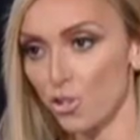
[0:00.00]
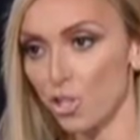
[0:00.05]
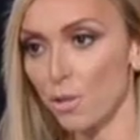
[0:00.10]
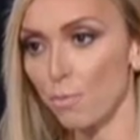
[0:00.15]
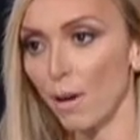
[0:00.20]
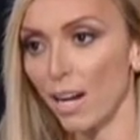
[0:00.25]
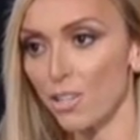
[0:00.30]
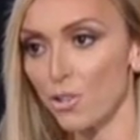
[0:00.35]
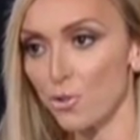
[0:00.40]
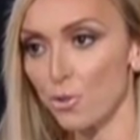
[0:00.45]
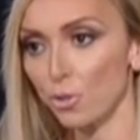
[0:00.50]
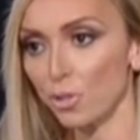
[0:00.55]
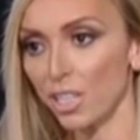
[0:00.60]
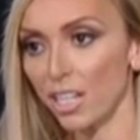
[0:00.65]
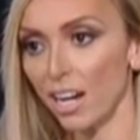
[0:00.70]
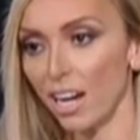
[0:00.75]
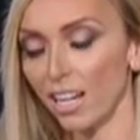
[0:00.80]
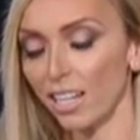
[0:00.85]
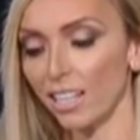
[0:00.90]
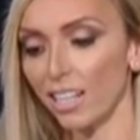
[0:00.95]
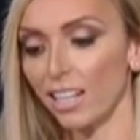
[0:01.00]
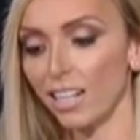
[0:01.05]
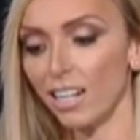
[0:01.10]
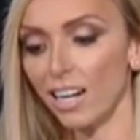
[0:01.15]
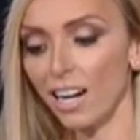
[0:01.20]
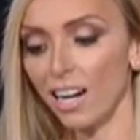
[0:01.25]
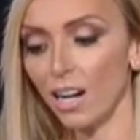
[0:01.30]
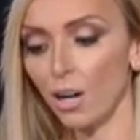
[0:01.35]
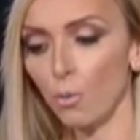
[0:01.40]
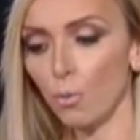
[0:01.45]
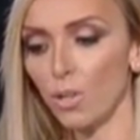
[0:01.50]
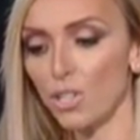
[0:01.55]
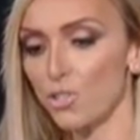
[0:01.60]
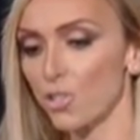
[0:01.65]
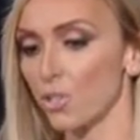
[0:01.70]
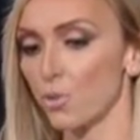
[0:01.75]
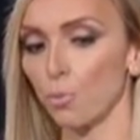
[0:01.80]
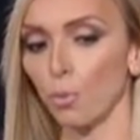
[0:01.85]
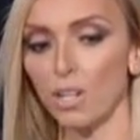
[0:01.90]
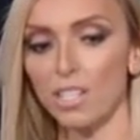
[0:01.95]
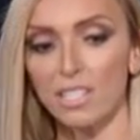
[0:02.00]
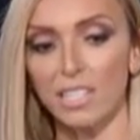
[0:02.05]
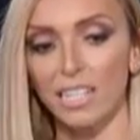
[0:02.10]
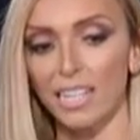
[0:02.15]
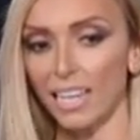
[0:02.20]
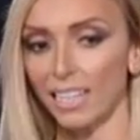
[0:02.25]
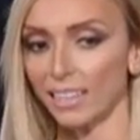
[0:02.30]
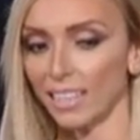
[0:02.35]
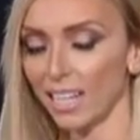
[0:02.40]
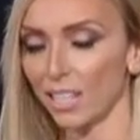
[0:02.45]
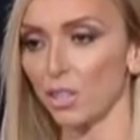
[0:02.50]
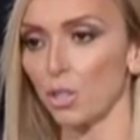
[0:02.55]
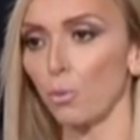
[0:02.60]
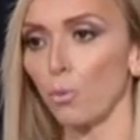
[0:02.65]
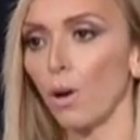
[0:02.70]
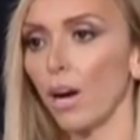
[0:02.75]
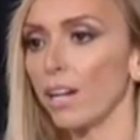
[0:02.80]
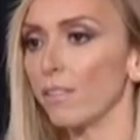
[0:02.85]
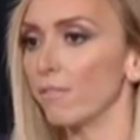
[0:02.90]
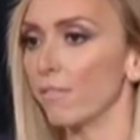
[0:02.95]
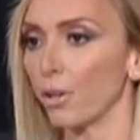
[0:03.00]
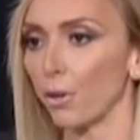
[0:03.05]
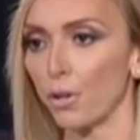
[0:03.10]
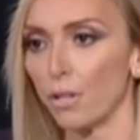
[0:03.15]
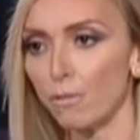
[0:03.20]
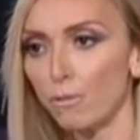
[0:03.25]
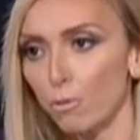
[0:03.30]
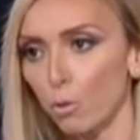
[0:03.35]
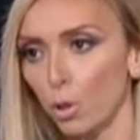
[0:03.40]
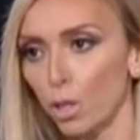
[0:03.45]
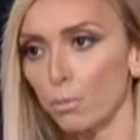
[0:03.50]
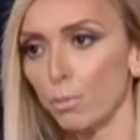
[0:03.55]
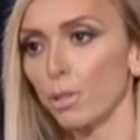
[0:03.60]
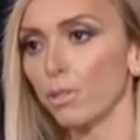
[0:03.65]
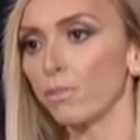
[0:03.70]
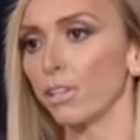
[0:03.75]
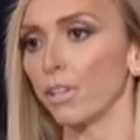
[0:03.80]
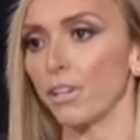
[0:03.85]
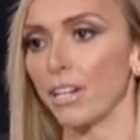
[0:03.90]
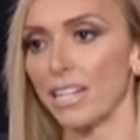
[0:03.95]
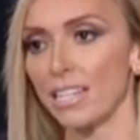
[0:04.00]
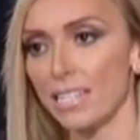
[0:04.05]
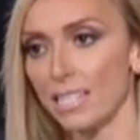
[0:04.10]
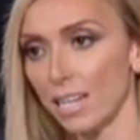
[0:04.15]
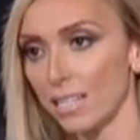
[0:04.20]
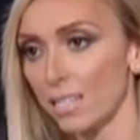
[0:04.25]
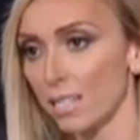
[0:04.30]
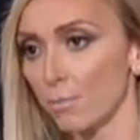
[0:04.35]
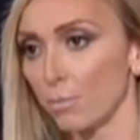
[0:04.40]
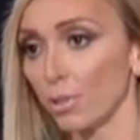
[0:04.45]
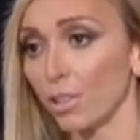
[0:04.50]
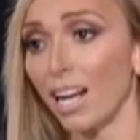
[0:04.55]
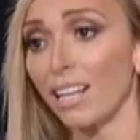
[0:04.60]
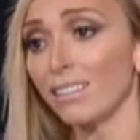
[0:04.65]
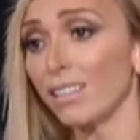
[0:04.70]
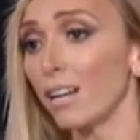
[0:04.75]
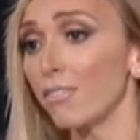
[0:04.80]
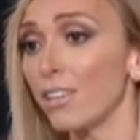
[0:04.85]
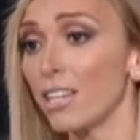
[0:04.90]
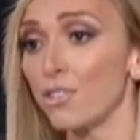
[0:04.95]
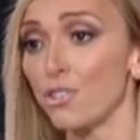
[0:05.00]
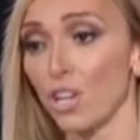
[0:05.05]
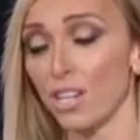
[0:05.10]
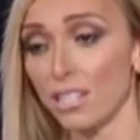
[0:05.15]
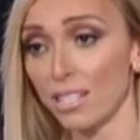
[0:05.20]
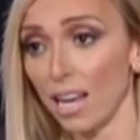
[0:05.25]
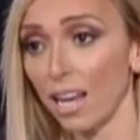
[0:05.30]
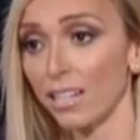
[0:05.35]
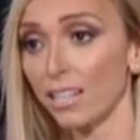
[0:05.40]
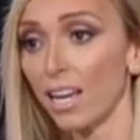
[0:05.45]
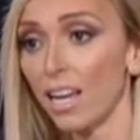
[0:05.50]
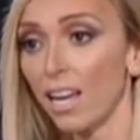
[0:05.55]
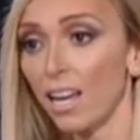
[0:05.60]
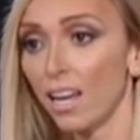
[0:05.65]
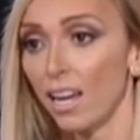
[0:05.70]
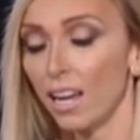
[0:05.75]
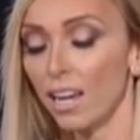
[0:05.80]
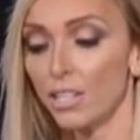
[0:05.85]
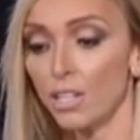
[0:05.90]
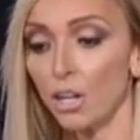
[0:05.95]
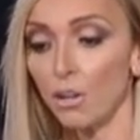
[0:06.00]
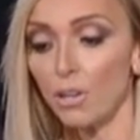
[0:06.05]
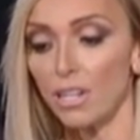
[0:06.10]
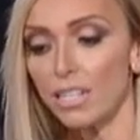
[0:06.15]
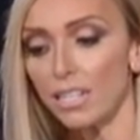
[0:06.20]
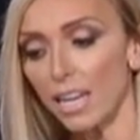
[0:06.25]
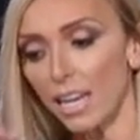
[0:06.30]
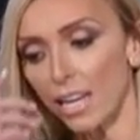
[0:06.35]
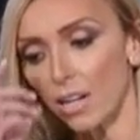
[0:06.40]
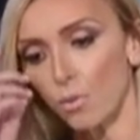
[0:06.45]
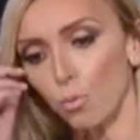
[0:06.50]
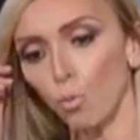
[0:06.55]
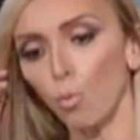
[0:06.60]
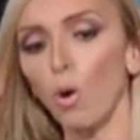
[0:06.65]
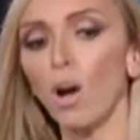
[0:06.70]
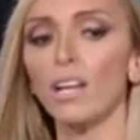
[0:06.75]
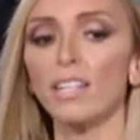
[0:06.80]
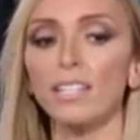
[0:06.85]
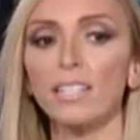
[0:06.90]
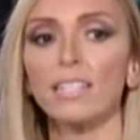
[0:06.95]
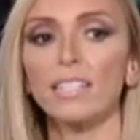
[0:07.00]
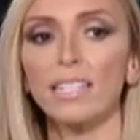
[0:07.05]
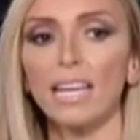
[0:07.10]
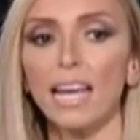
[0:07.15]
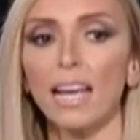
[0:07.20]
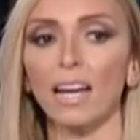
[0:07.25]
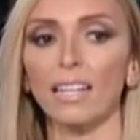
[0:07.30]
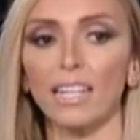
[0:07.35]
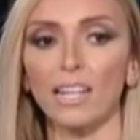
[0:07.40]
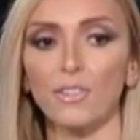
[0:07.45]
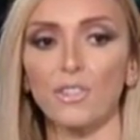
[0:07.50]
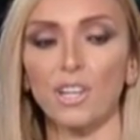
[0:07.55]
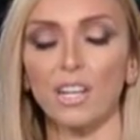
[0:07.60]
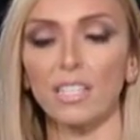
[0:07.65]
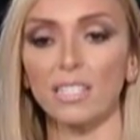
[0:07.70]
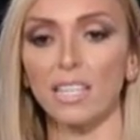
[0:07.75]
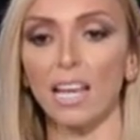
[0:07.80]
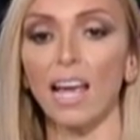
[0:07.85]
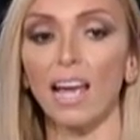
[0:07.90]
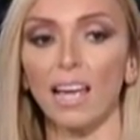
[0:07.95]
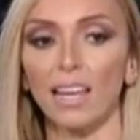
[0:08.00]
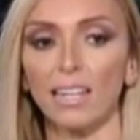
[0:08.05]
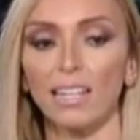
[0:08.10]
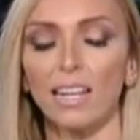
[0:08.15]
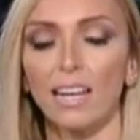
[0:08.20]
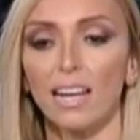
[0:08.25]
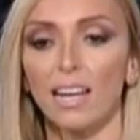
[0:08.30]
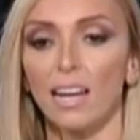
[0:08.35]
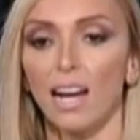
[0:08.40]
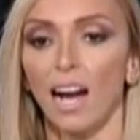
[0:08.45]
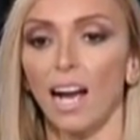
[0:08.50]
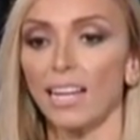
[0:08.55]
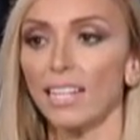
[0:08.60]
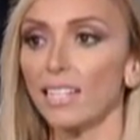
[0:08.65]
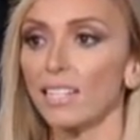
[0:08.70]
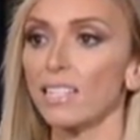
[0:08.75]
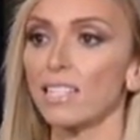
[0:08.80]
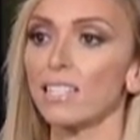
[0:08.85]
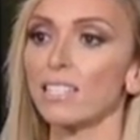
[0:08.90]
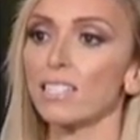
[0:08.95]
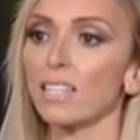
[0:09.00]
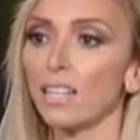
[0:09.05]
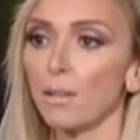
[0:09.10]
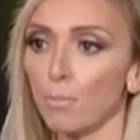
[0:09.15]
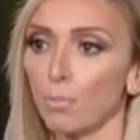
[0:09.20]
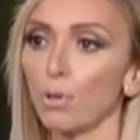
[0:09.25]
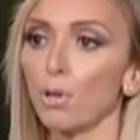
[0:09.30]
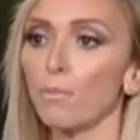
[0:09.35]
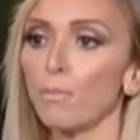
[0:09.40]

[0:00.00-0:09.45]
G by Giuliana, uh, which is once again like the wine, very affordable, very accessible. I love HSN. You know, in, in one day on HSN, I can, uh,